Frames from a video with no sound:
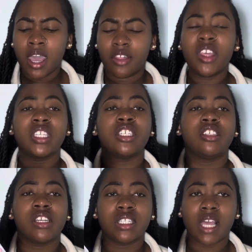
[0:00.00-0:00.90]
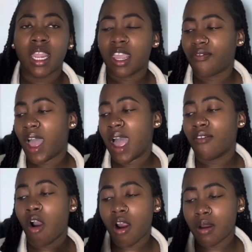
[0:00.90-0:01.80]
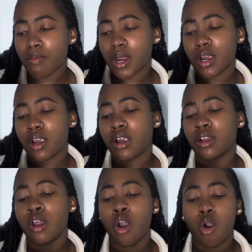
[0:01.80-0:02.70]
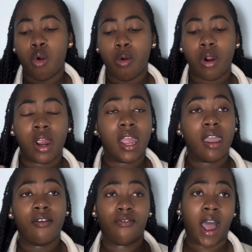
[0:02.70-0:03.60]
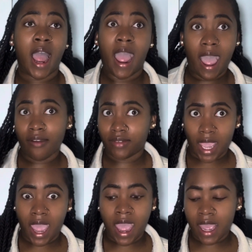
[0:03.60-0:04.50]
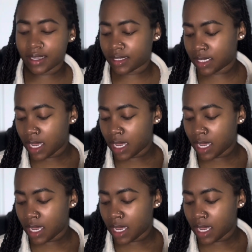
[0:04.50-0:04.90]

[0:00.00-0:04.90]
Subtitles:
This is just like if I have heartburn or if I have gas.